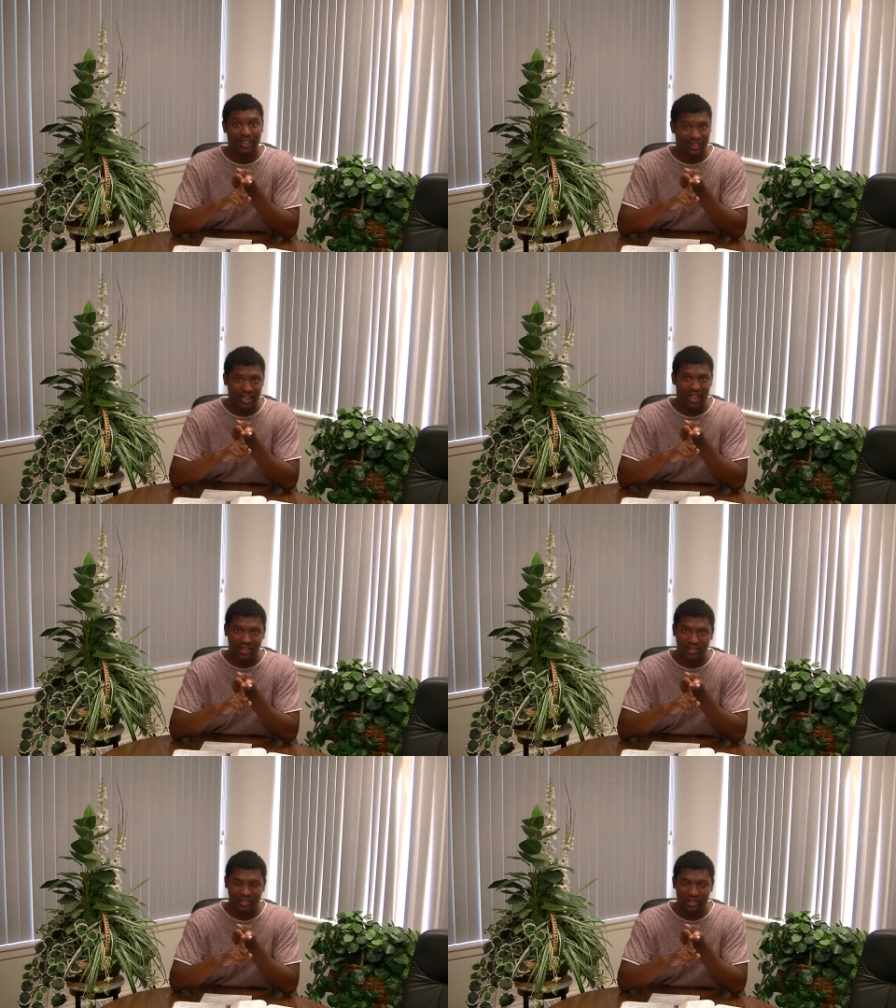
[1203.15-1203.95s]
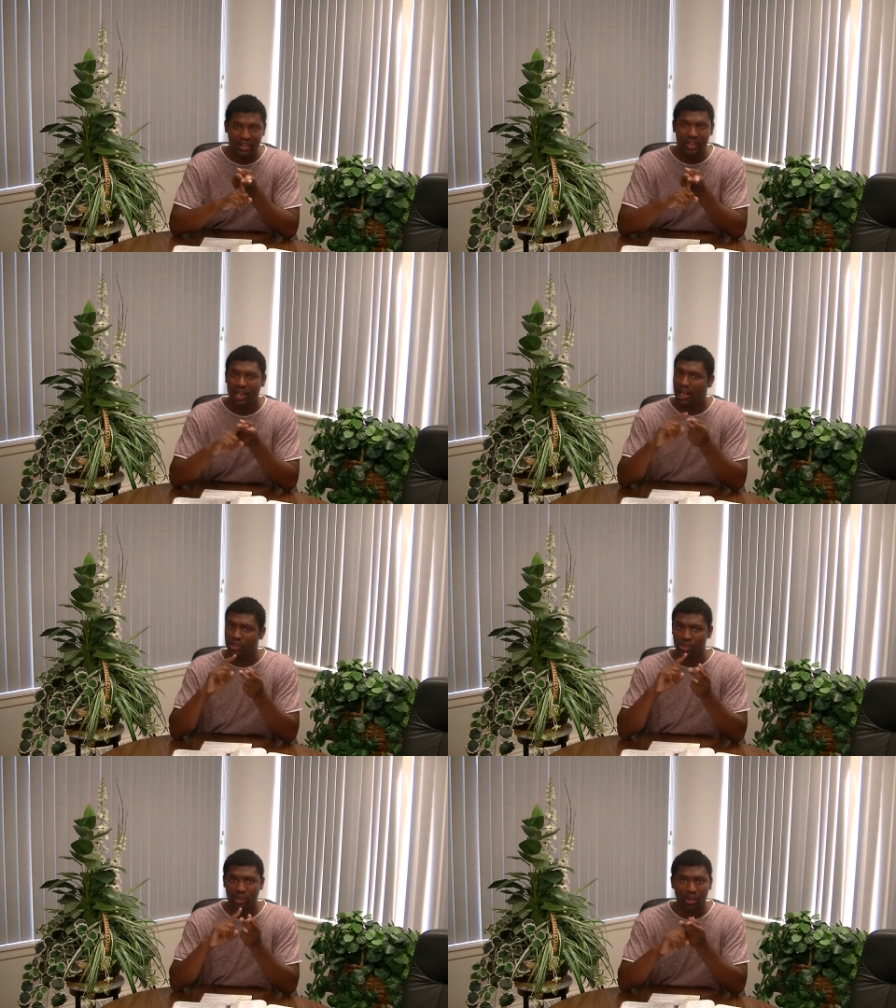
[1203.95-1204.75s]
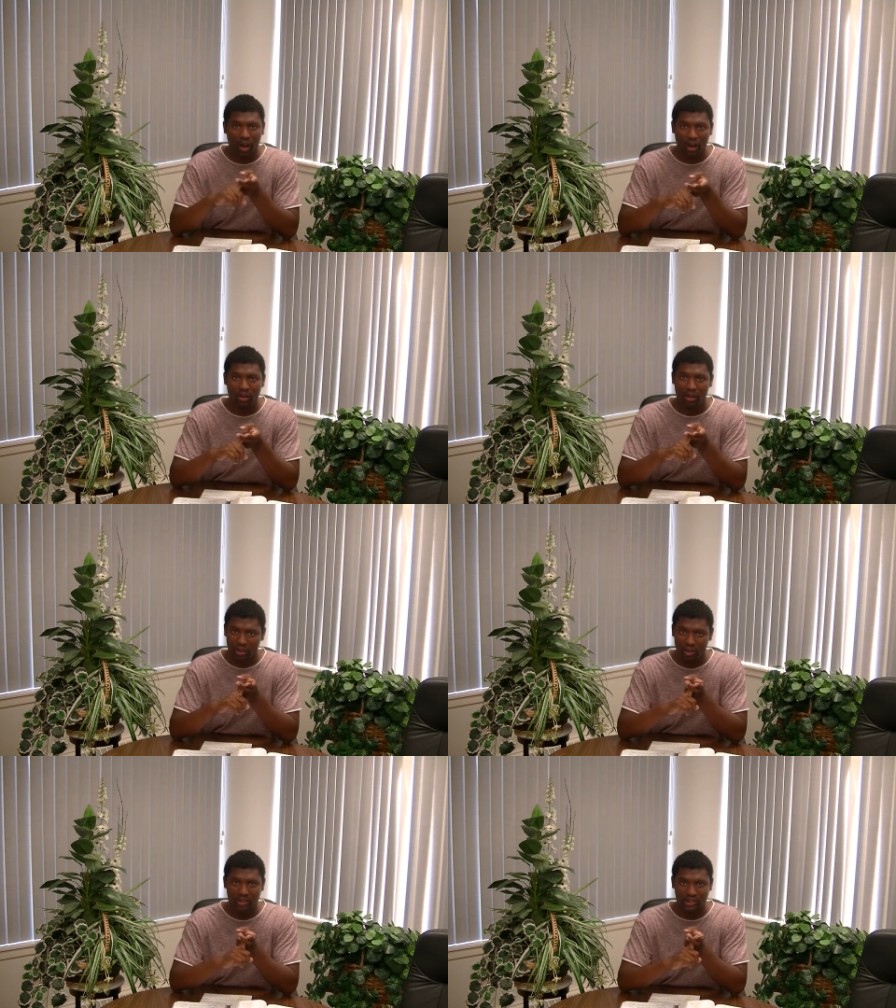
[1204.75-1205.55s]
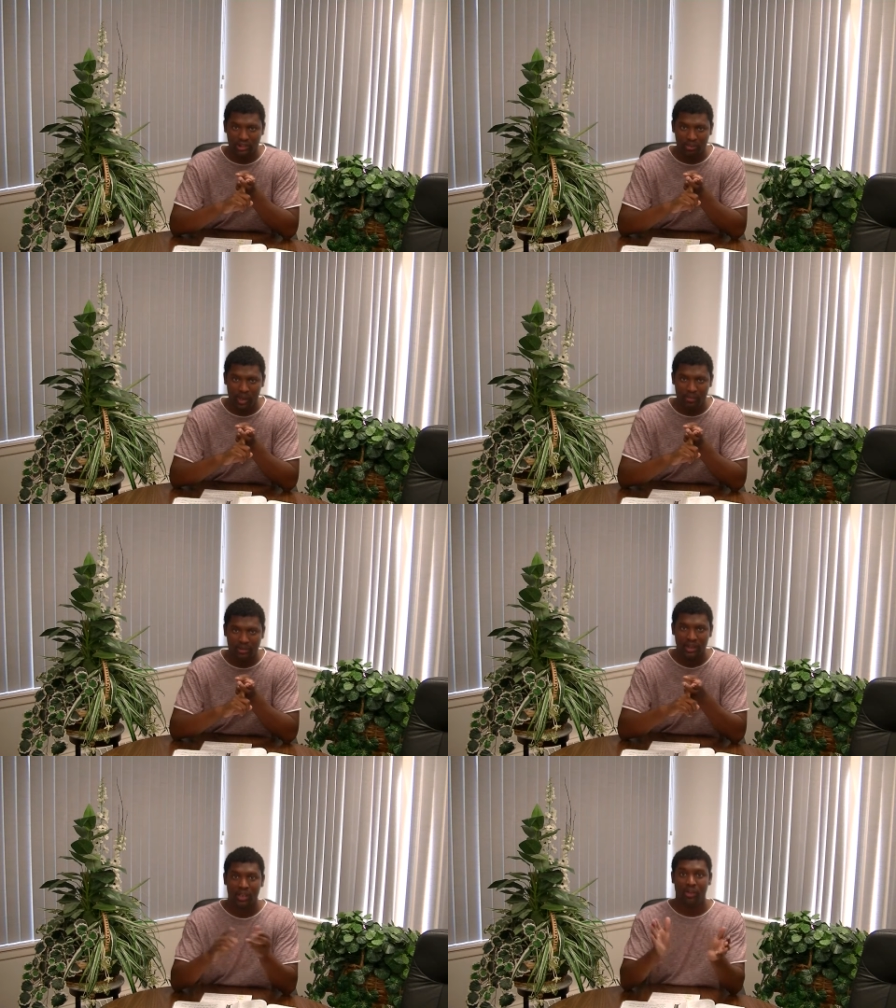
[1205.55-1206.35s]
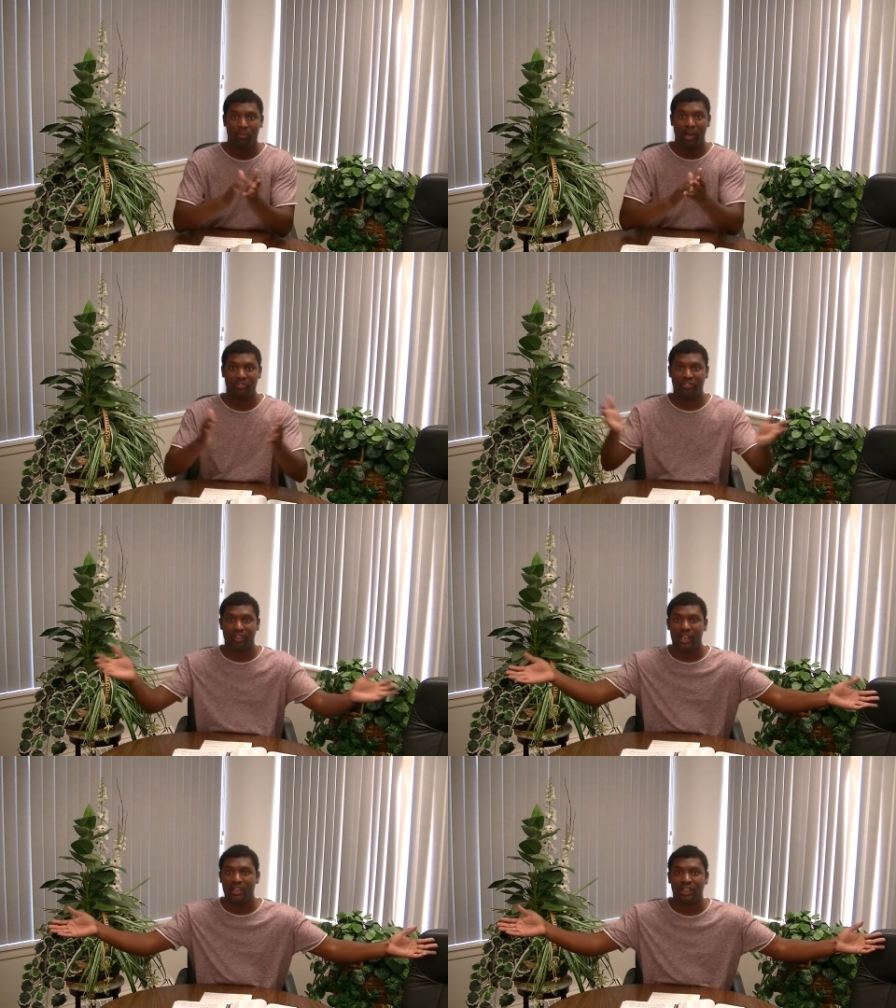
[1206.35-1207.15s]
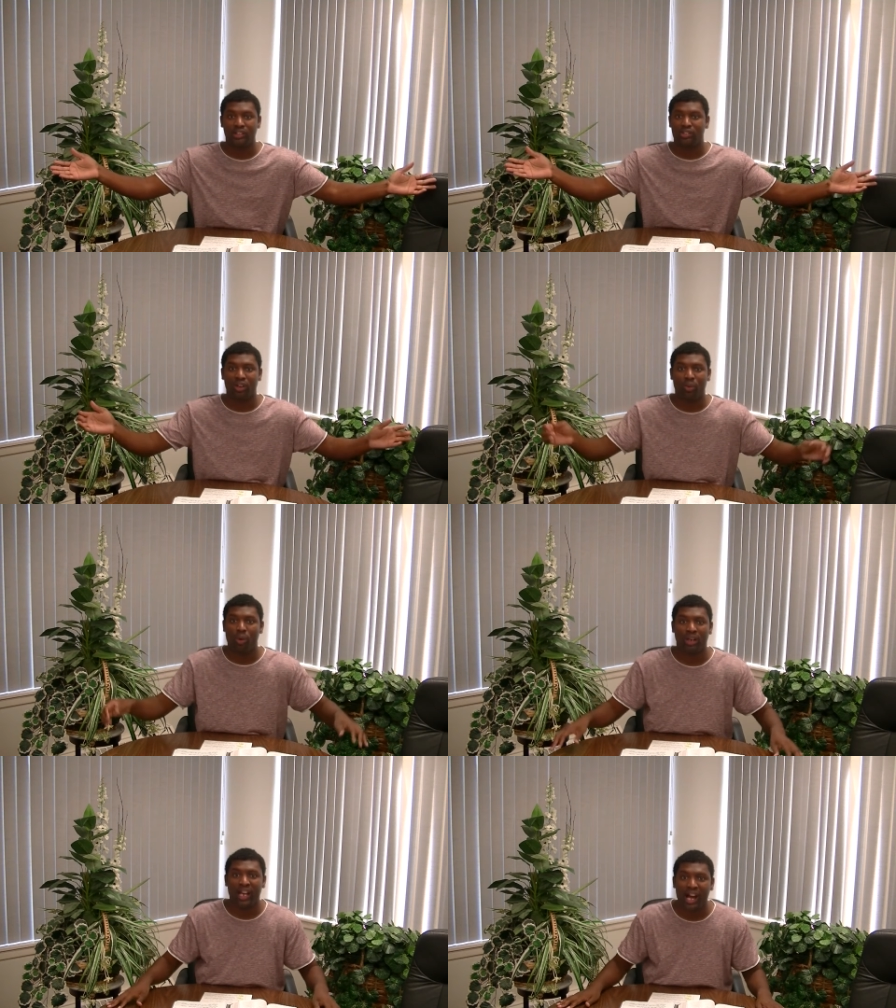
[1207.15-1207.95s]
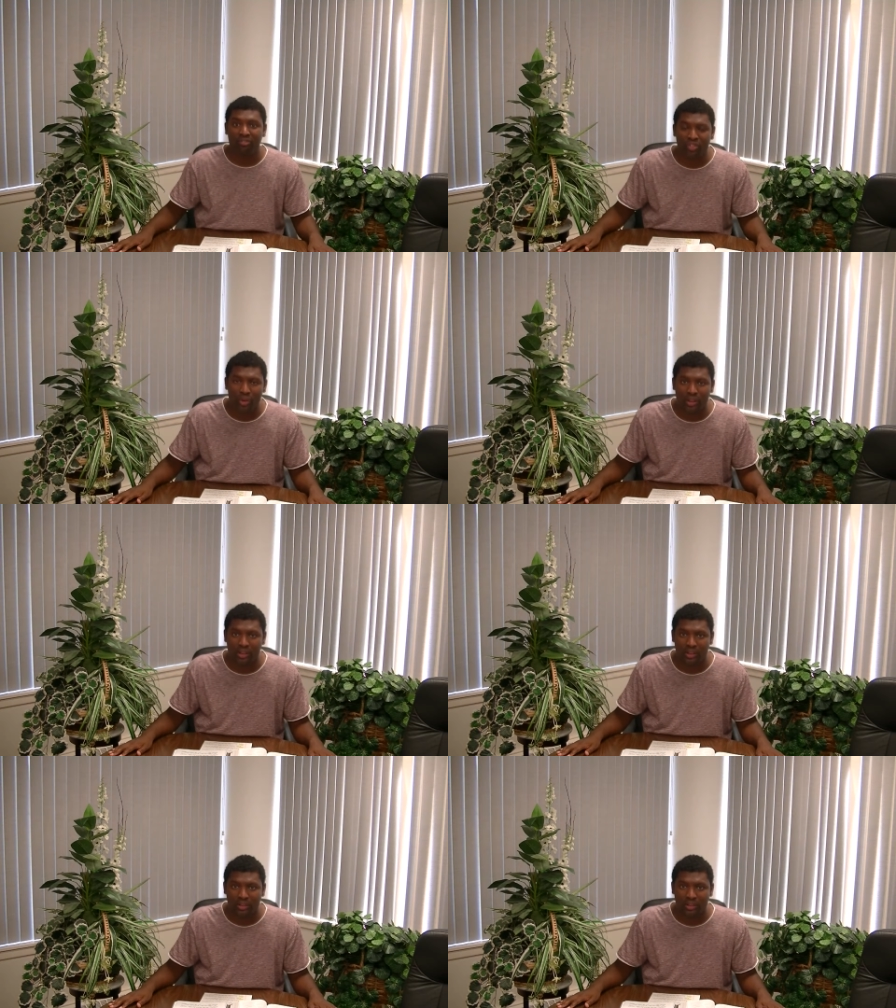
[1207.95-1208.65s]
Yes and you're called according to his purpose. Well, my friend, it's going to work out for you.